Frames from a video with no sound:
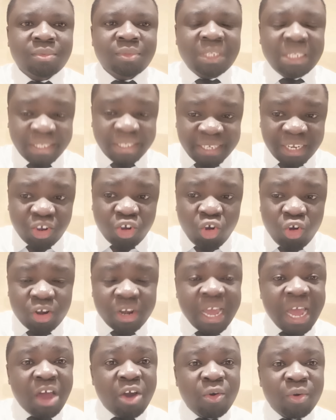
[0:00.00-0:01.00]
Check on
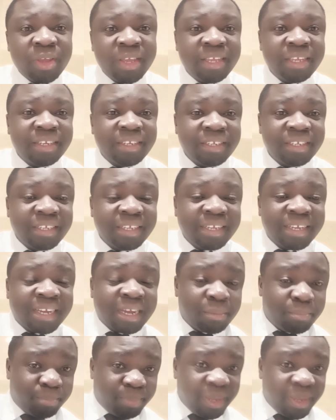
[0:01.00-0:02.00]
how he
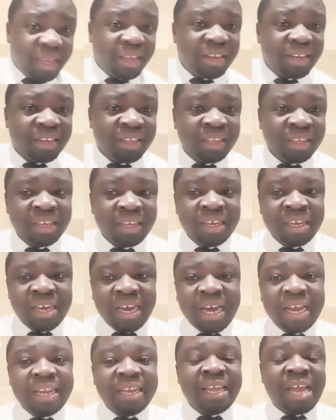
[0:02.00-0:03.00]
campaigned
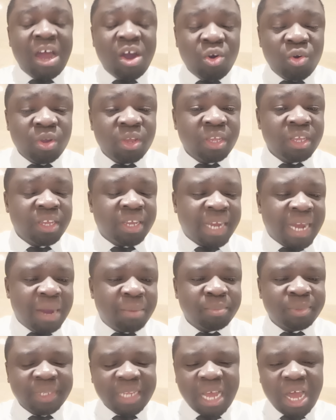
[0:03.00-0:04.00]
and how he
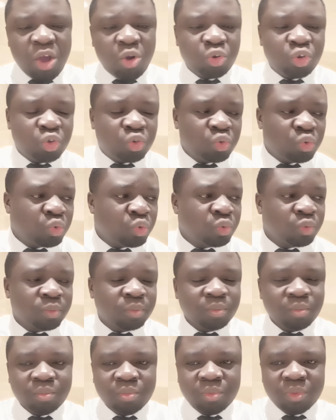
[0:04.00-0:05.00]
comes out
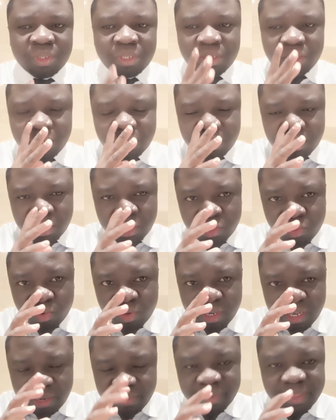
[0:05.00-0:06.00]
to, to
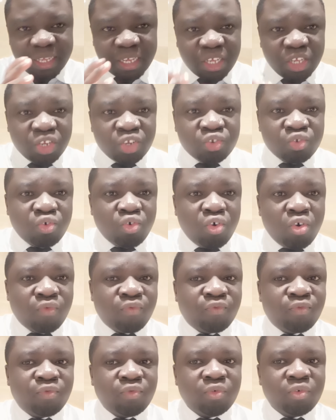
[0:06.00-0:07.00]
deal with the issue
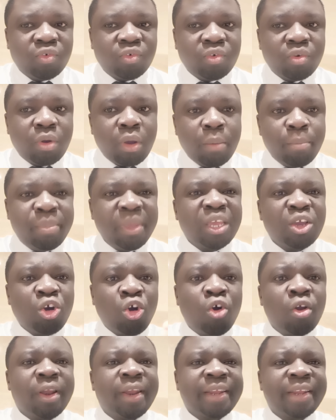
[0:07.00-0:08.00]
of being
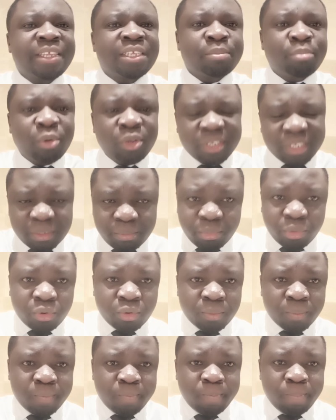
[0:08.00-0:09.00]
held
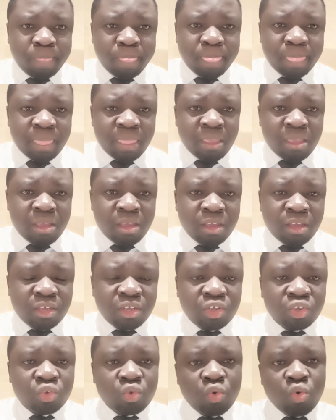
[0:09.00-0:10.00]
responsible
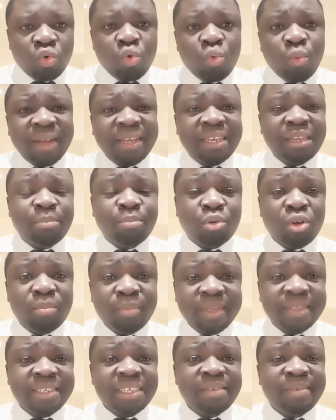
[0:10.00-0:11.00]
to what he
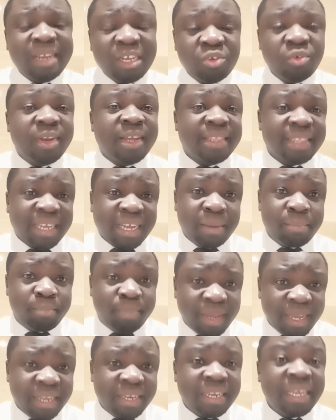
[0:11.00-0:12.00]
promised even during the
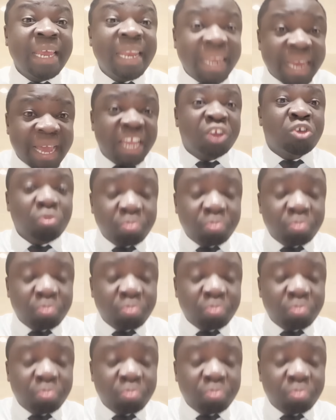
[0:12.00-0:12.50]
campaign. He lied to